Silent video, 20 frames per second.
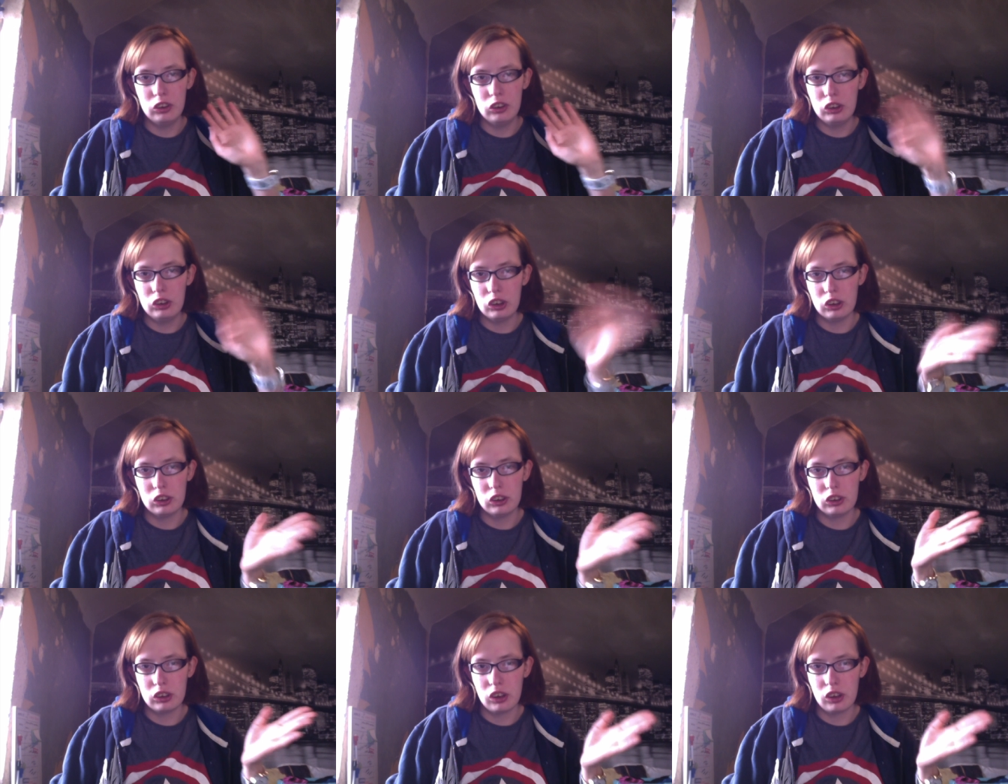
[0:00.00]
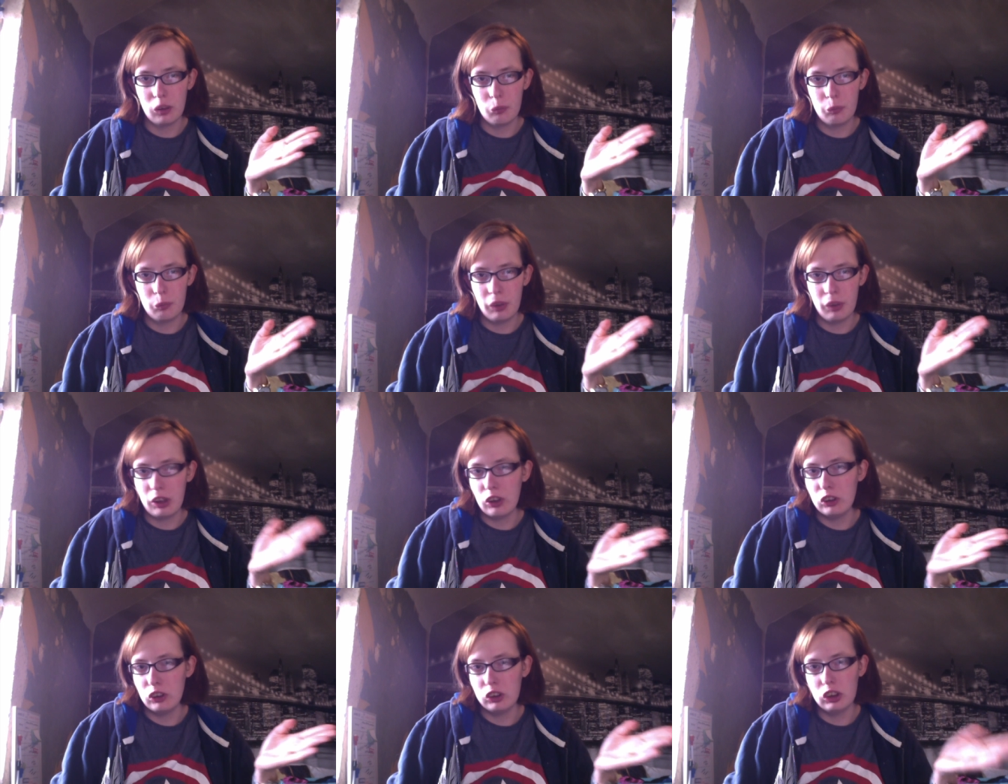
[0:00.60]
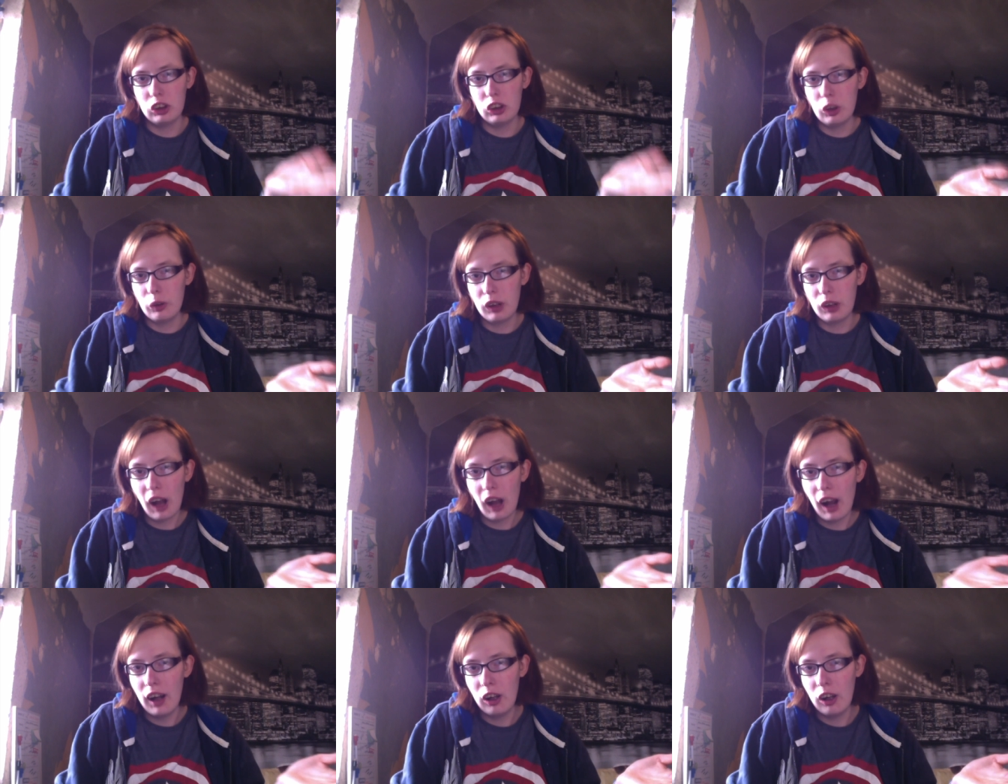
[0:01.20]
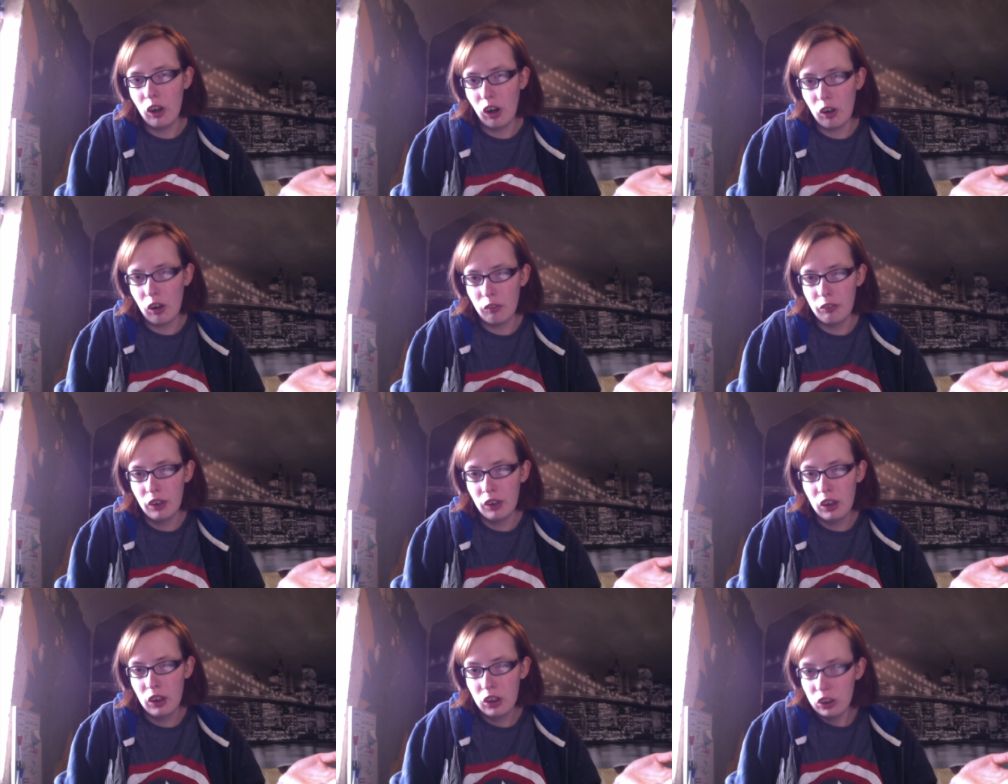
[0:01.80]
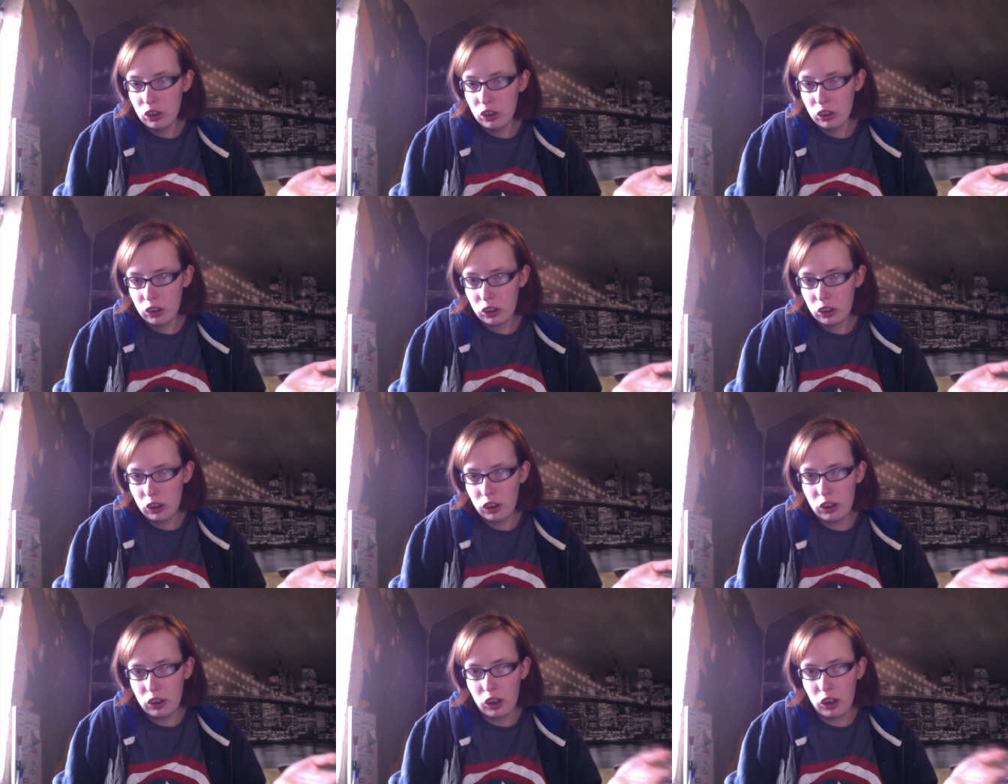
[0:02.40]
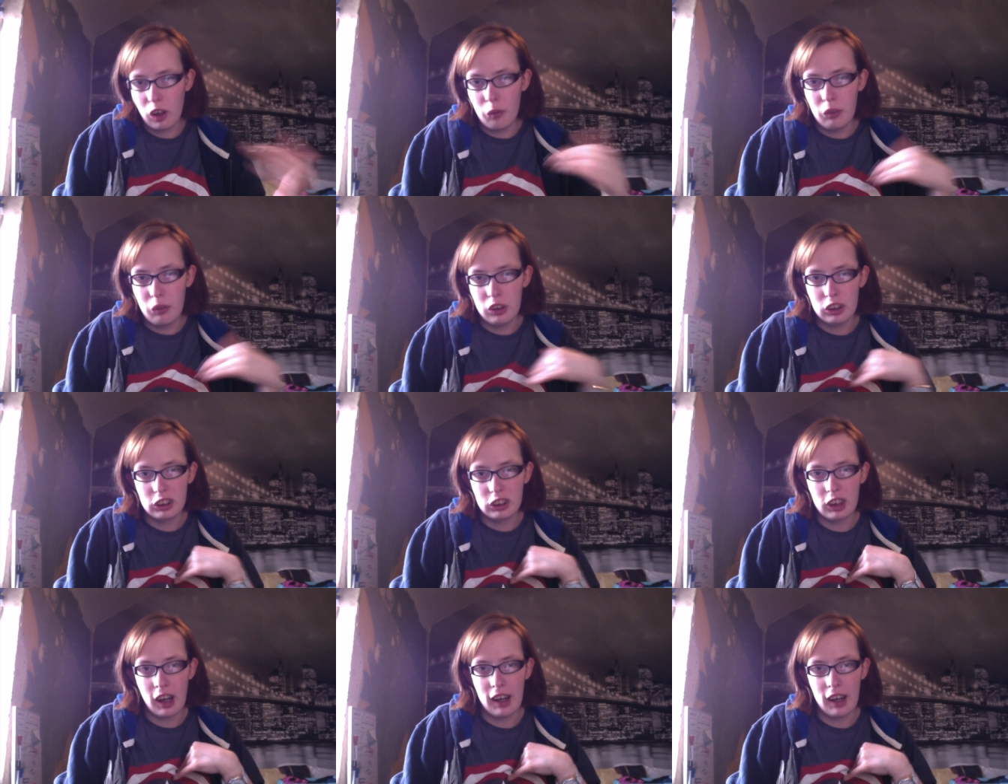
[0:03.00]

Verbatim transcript: just because you do get a lot of good comments.